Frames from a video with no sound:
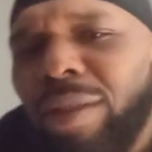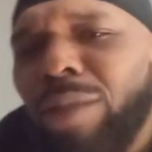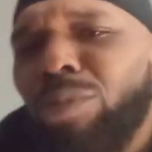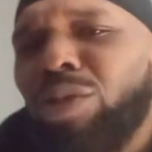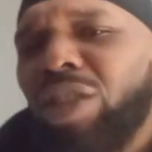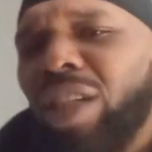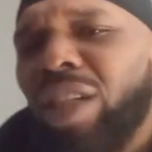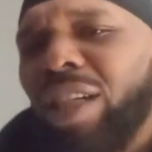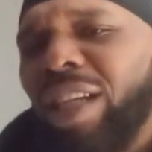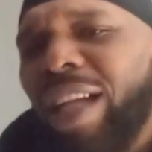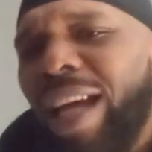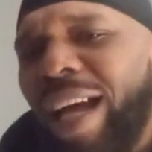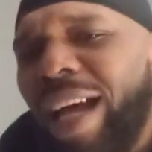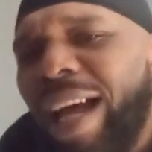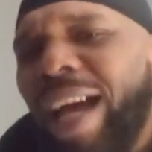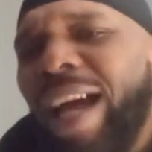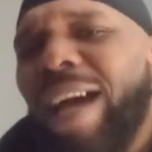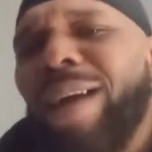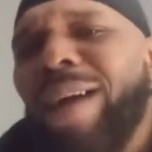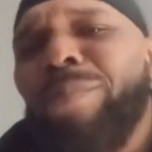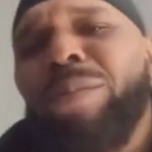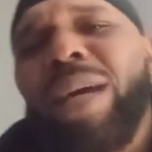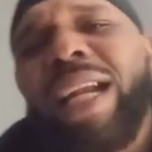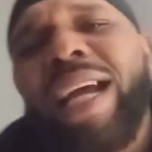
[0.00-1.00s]
It was a
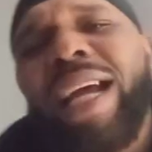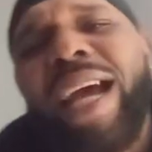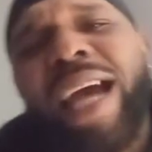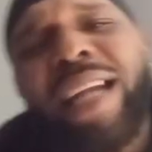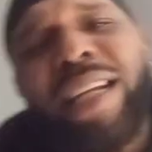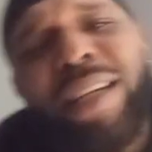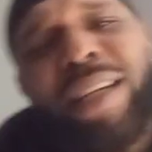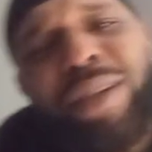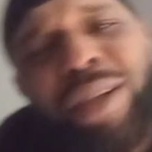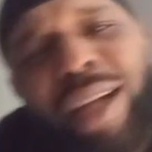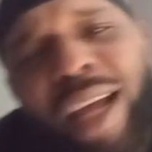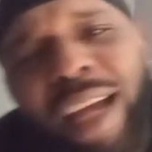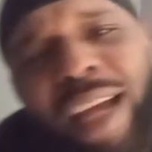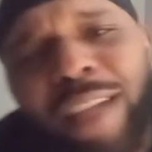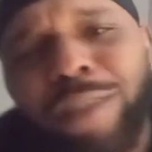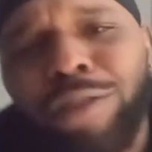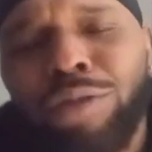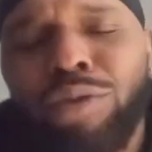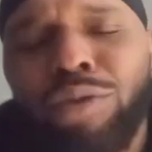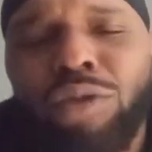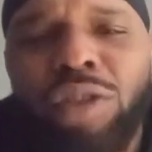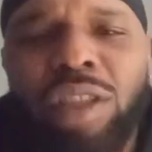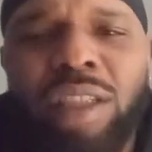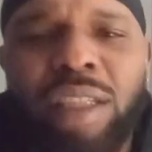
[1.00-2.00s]
nice, man, I had a
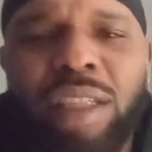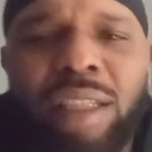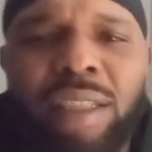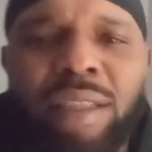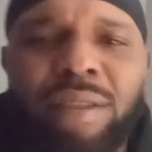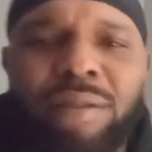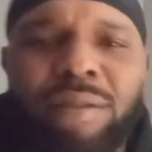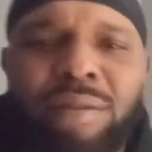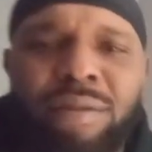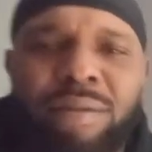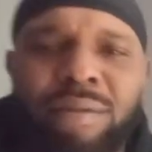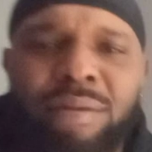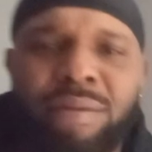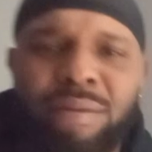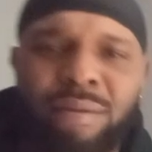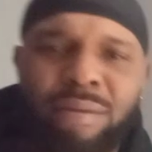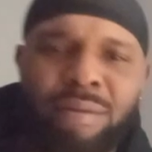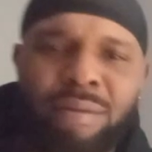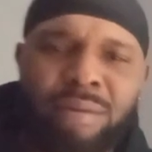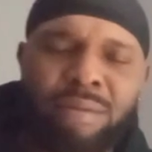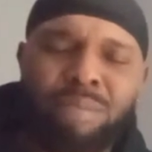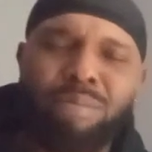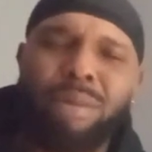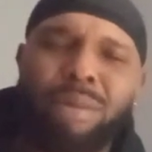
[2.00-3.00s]
nice run.
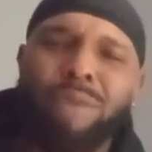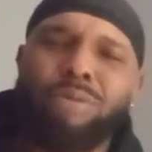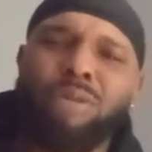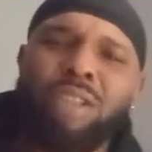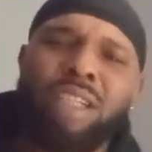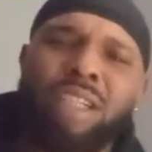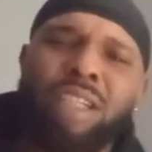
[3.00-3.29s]
My